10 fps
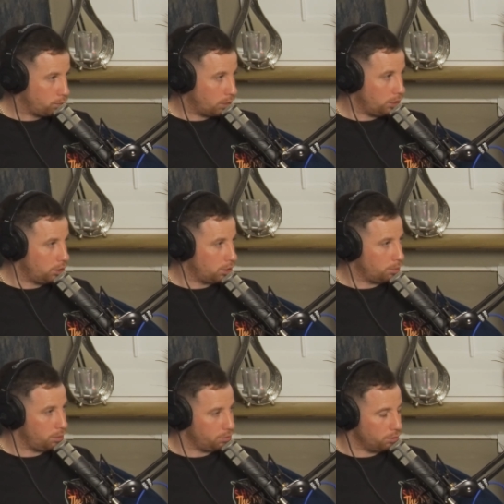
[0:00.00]
when you
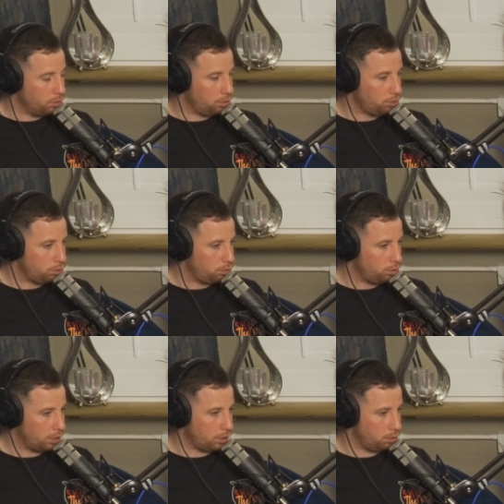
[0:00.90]
said before, Luke,
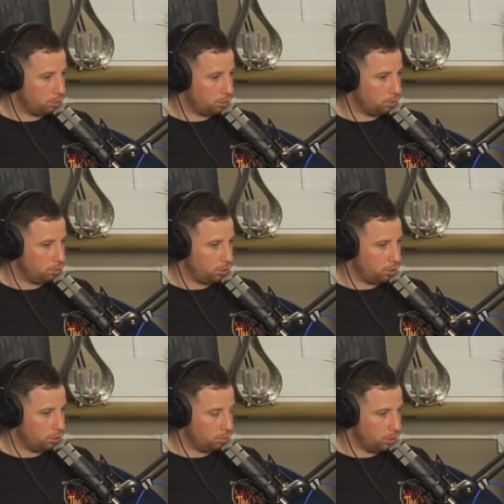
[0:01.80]
like your
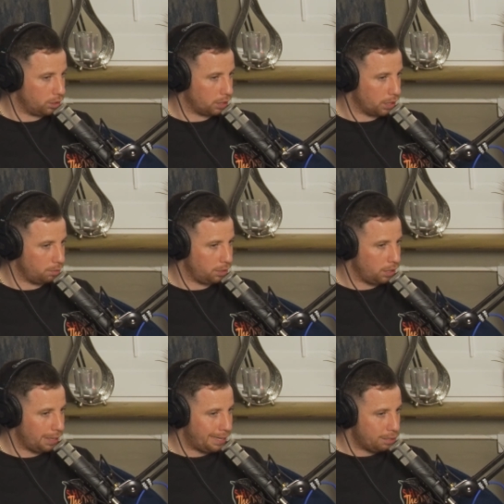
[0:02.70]
own worst
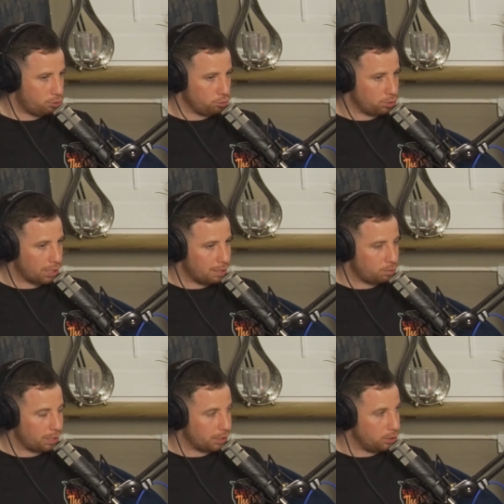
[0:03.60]
enemy.
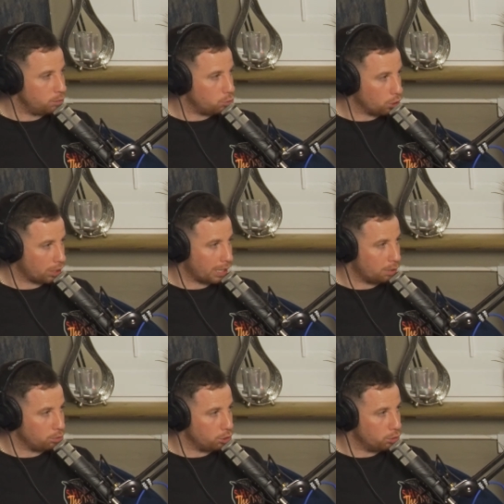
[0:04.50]
Sometimes, lad, you've got to get
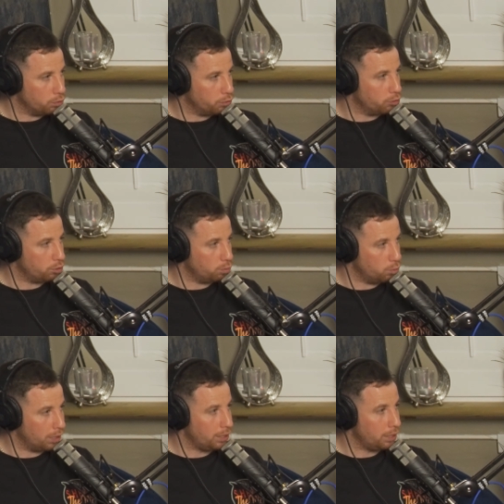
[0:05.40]
out your own fucking
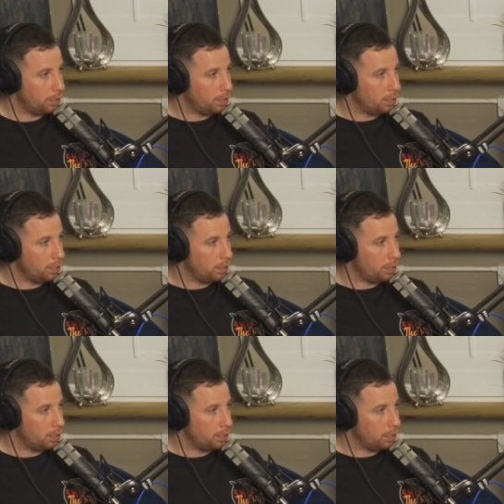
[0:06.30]
way.